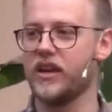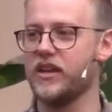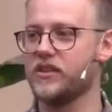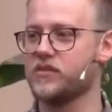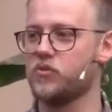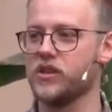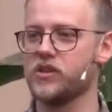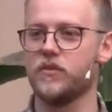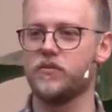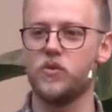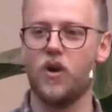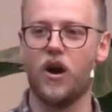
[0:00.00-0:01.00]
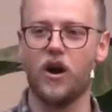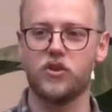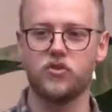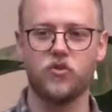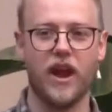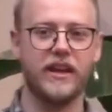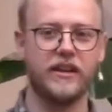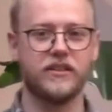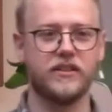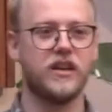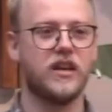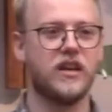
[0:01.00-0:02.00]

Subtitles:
here this morning. So if you are trained